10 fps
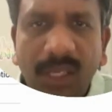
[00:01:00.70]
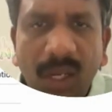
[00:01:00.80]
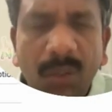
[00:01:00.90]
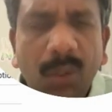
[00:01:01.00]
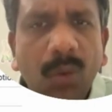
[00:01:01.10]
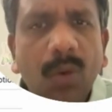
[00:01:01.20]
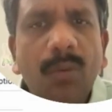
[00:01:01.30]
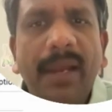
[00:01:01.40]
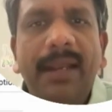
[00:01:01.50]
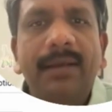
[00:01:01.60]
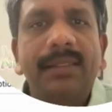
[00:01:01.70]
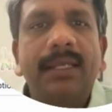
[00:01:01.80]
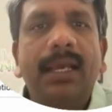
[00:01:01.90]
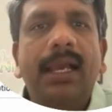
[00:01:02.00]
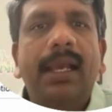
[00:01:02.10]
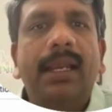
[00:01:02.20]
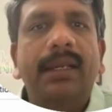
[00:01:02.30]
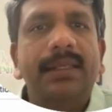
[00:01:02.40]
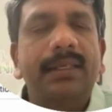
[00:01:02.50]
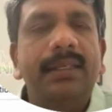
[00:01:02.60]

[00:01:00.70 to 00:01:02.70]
to load balance. It is